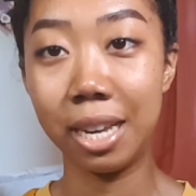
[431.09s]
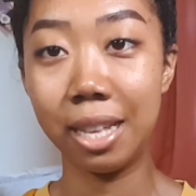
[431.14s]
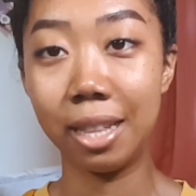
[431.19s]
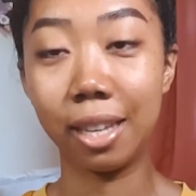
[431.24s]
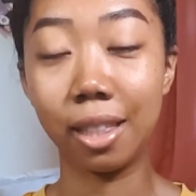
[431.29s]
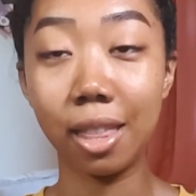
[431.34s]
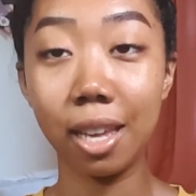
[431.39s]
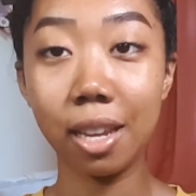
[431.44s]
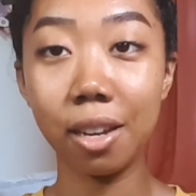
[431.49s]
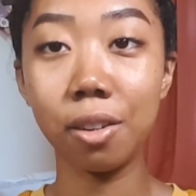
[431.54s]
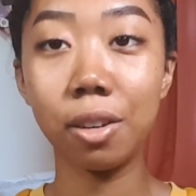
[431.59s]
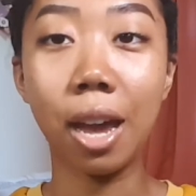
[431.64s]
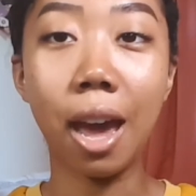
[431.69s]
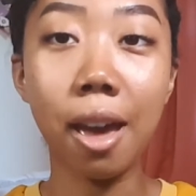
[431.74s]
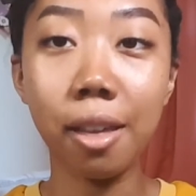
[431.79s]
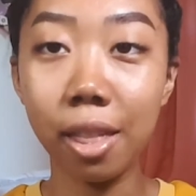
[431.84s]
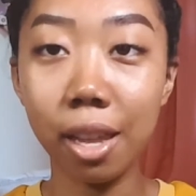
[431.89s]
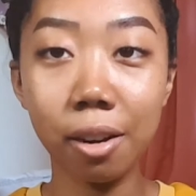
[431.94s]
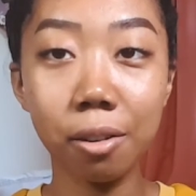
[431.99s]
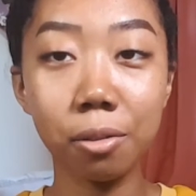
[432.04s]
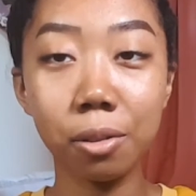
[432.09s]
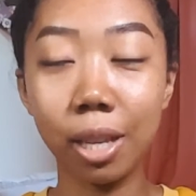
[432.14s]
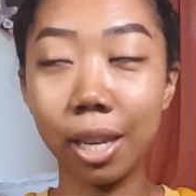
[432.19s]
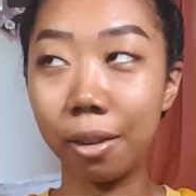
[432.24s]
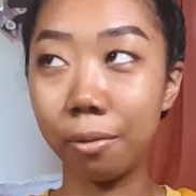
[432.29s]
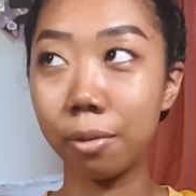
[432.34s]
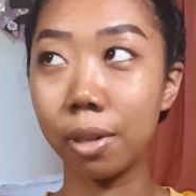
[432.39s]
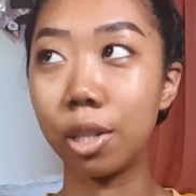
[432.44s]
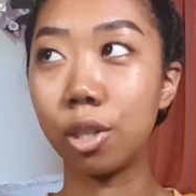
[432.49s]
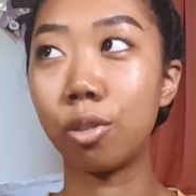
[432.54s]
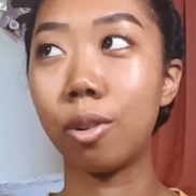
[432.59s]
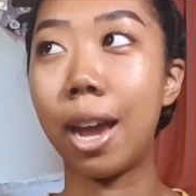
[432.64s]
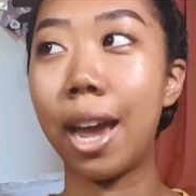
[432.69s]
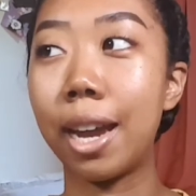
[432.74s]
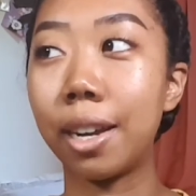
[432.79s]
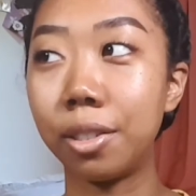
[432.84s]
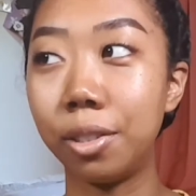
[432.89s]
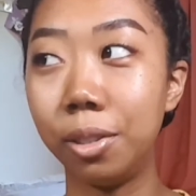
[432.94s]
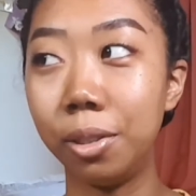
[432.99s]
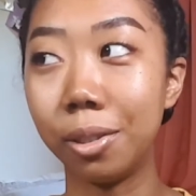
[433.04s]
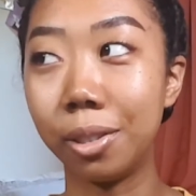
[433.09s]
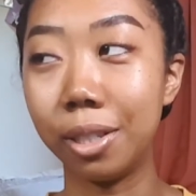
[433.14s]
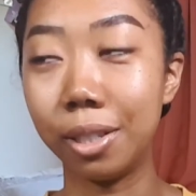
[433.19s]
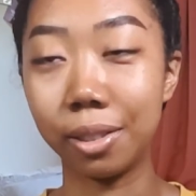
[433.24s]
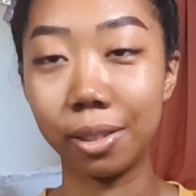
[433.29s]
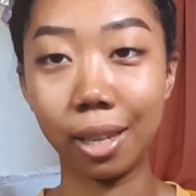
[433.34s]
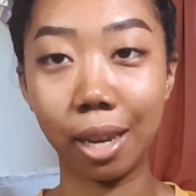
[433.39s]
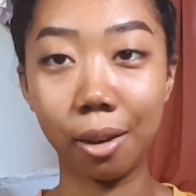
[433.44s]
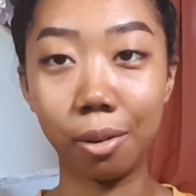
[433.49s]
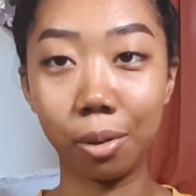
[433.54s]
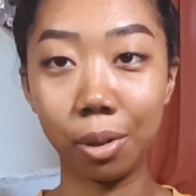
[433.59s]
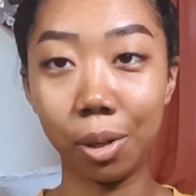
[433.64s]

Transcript: like they don't they don't like retract your discount